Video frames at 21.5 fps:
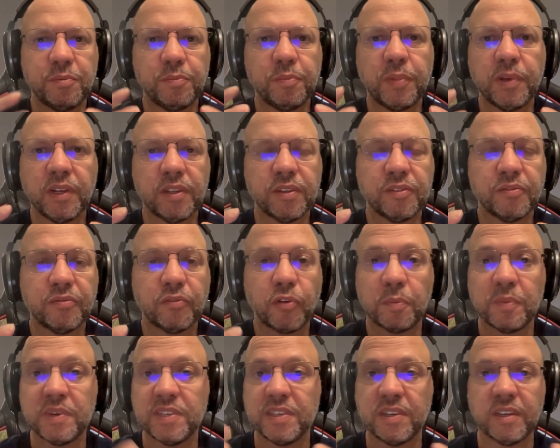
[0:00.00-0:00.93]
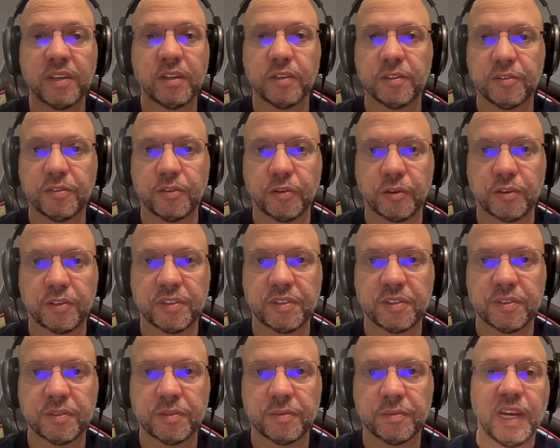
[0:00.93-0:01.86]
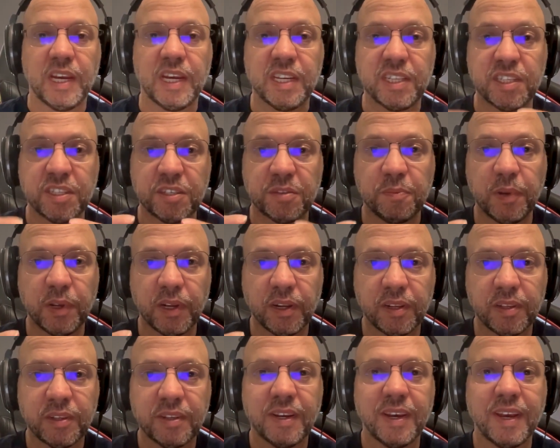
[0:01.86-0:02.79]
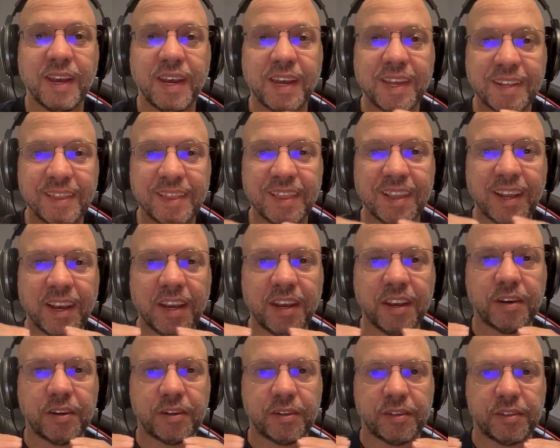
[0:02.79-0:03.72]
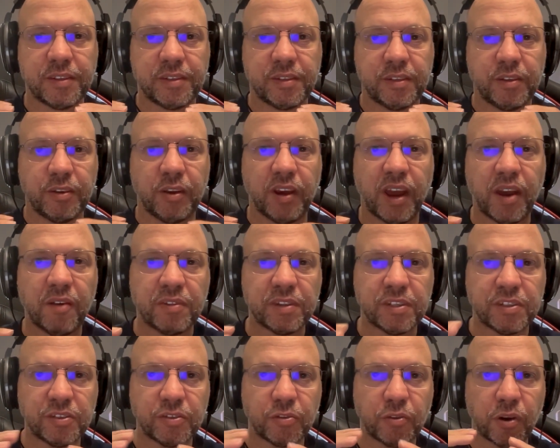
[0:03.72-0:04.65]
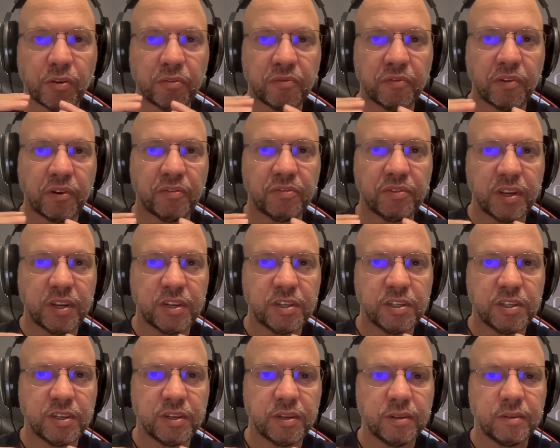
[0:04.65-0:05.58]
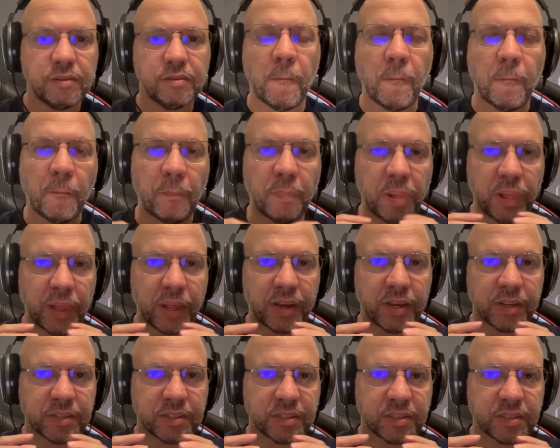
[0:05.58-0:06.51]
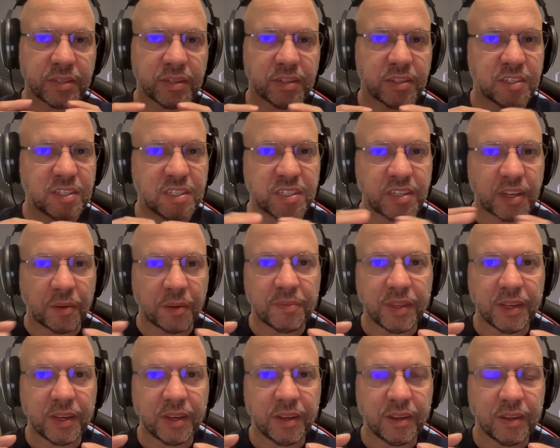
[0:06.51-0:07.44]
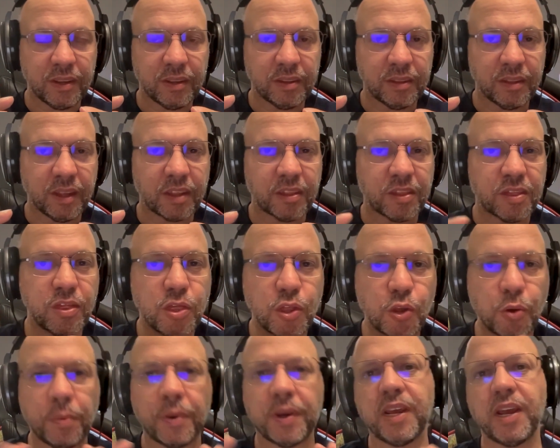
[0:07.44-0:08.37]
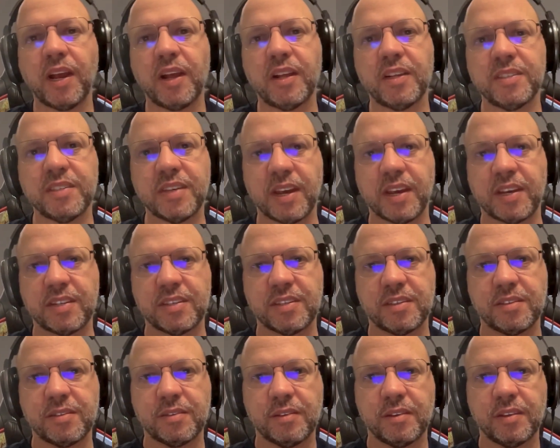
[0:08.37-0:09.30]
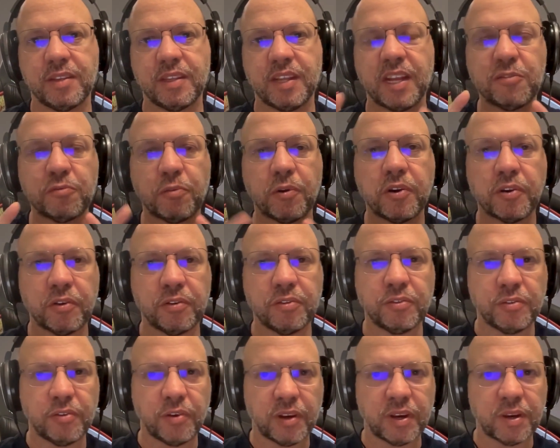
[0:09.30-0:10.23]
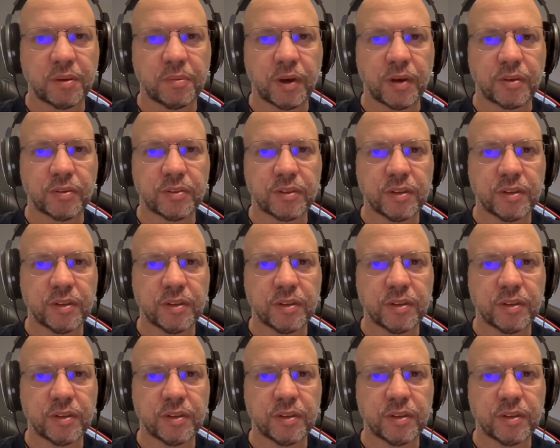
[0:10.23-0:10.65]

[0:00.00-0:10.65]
built from a single source. It's built in layers. You have a strong foundation plus something that nobody else has. That's what we're going to talk about.